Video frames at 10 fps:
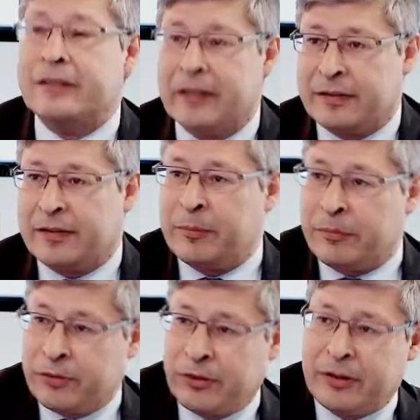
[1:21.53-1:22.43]
that some
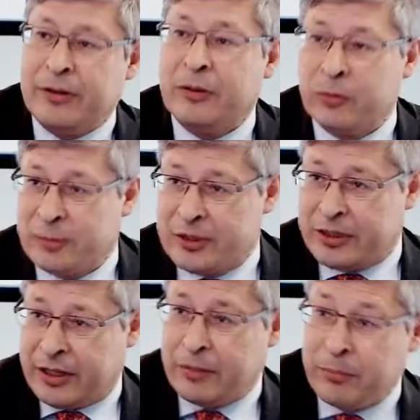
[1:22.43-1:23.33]
products need to be
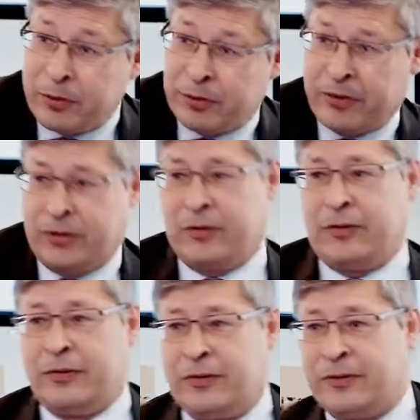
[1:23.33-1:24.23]
checked more than
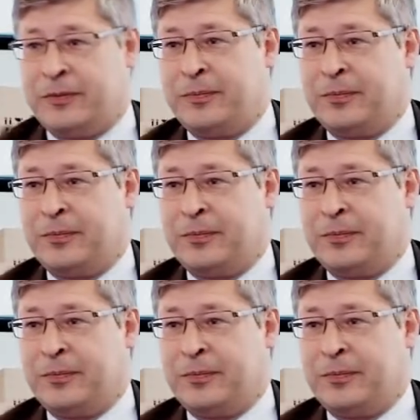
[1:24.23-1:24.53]
others.